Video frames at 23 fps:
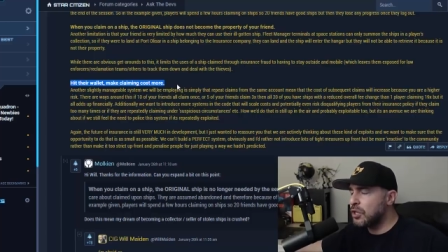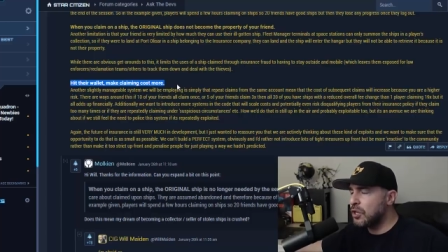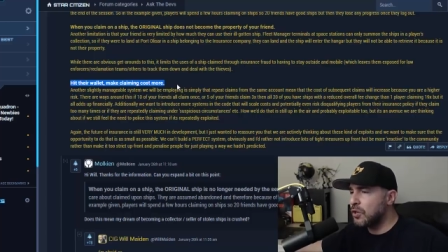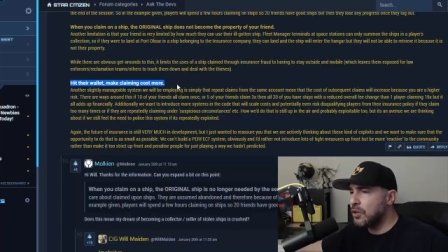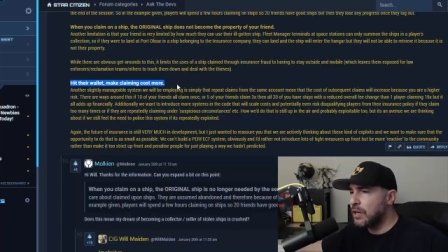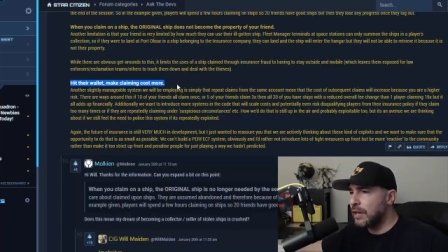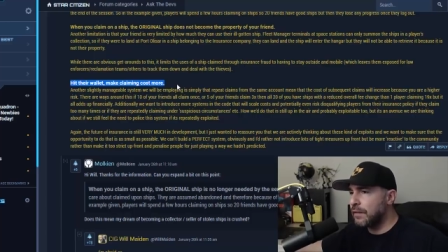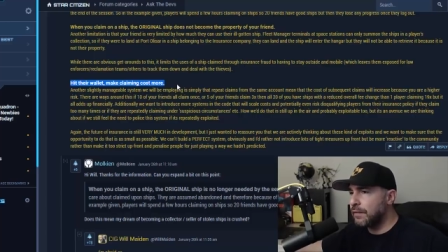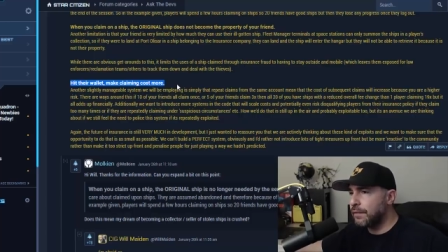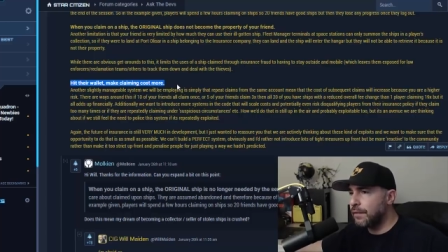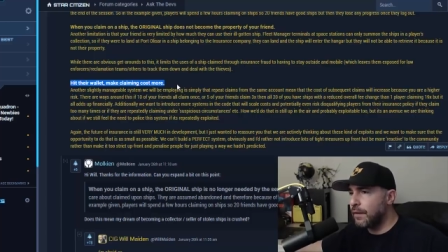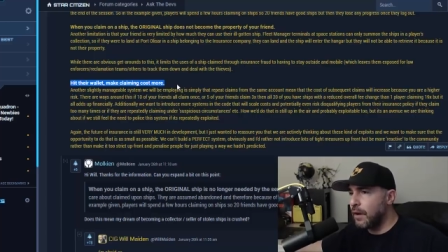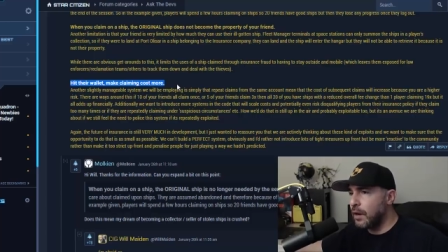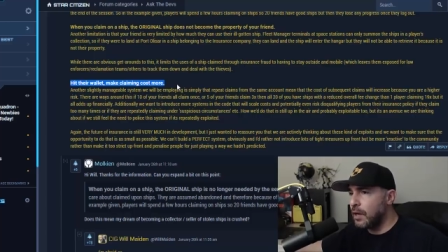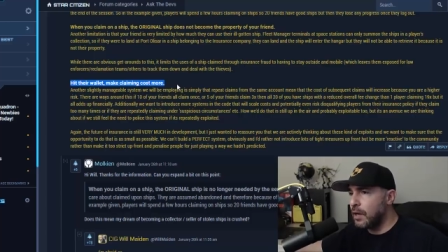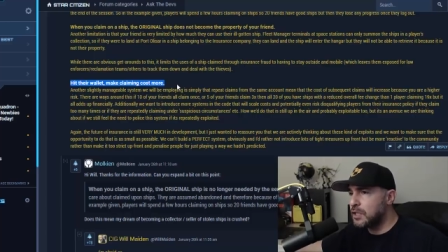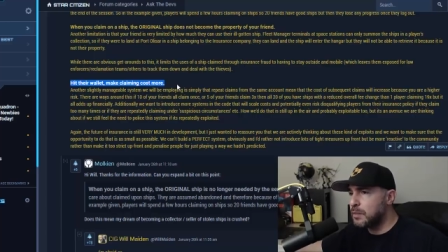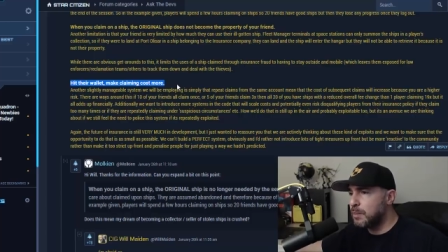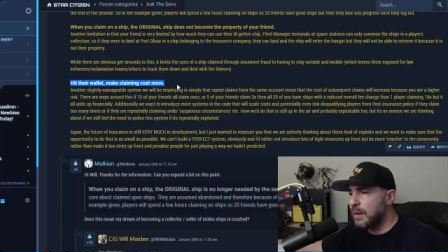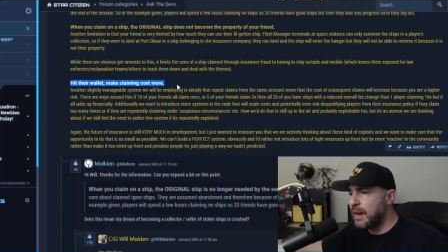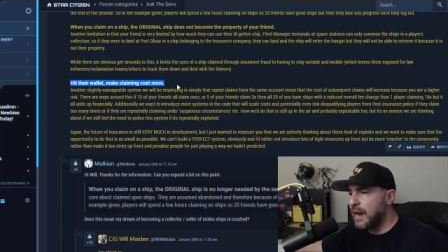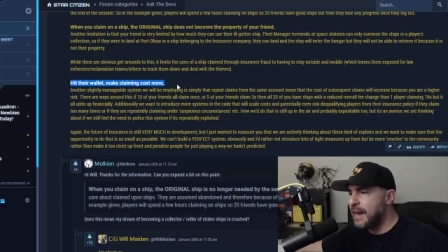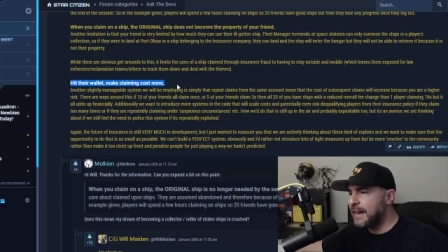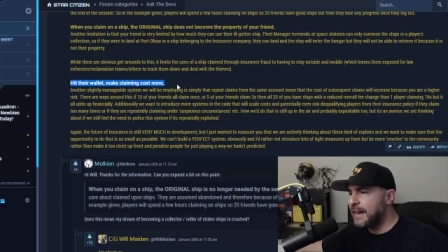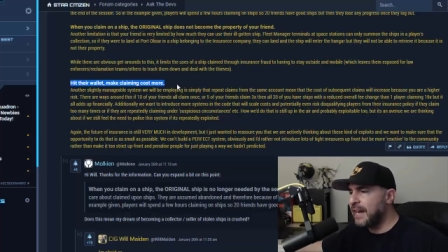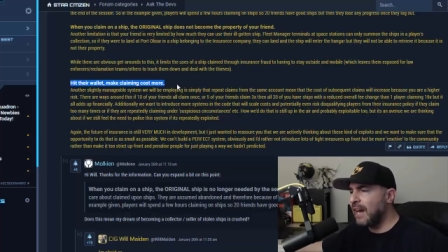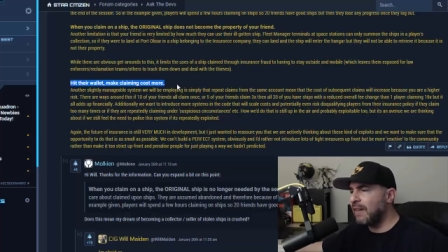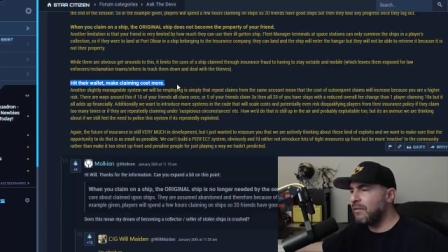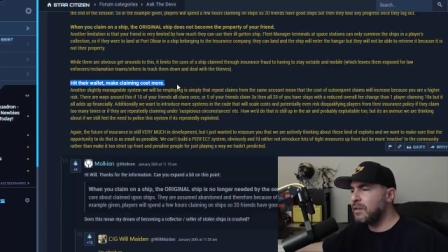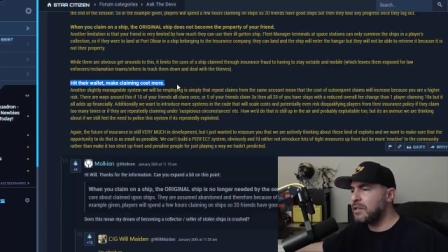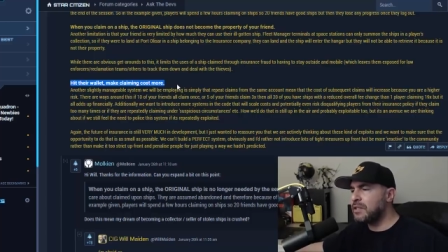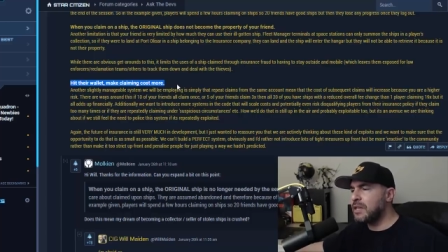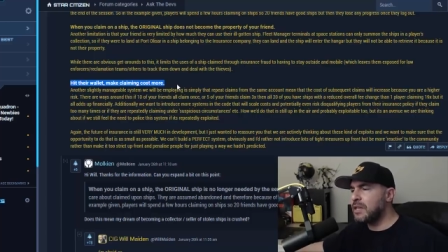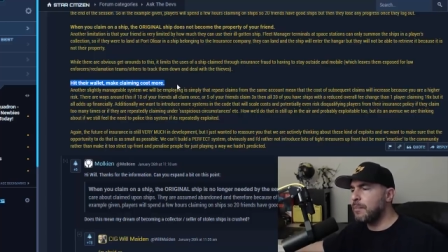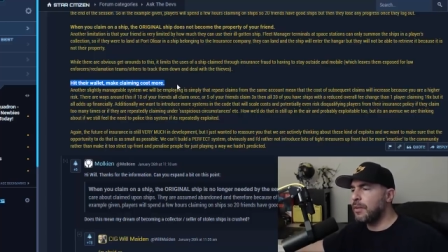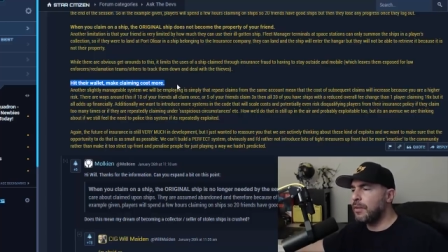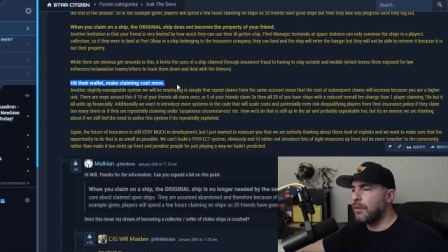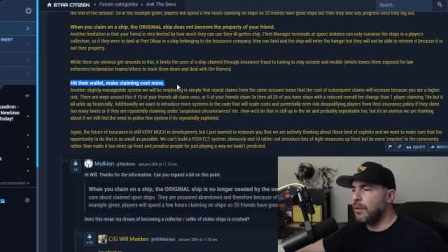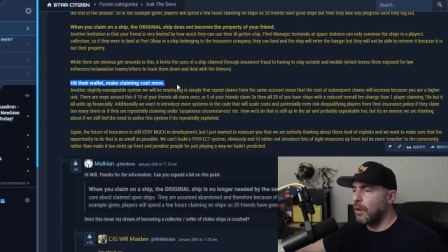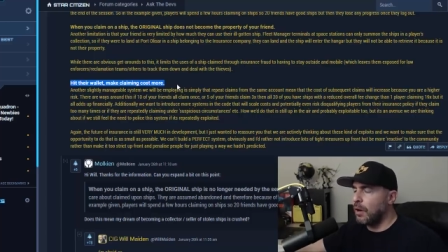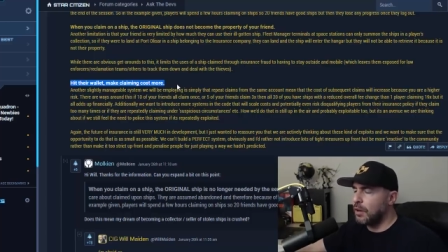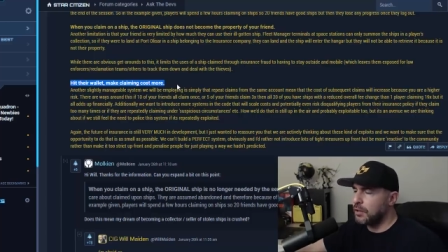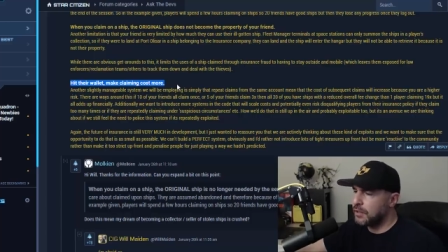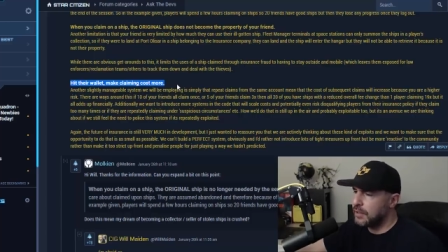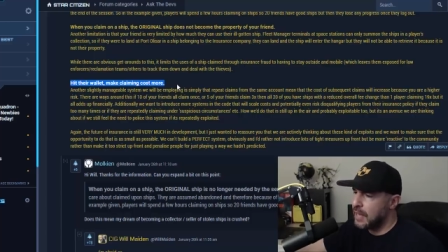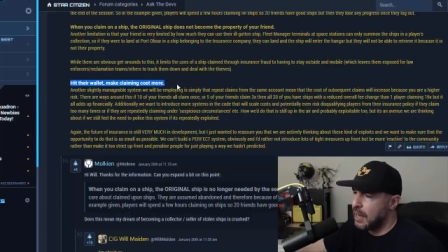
good at first, but I gave this some thought.